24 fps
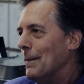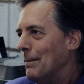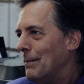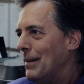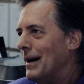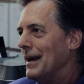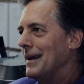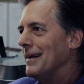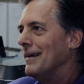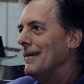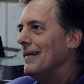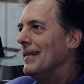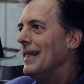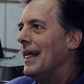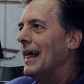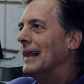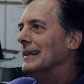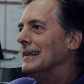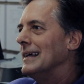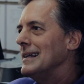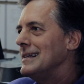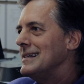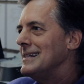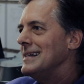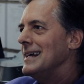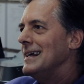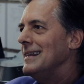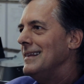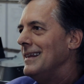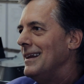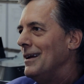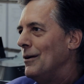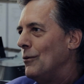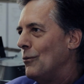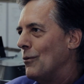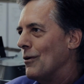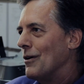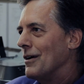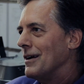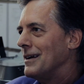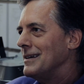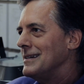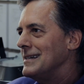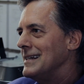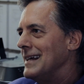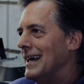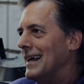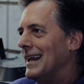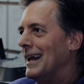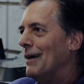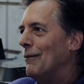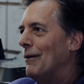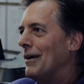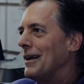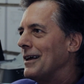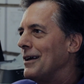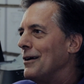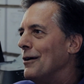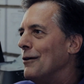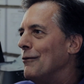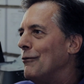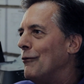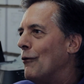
But let's say that it works, and I want to go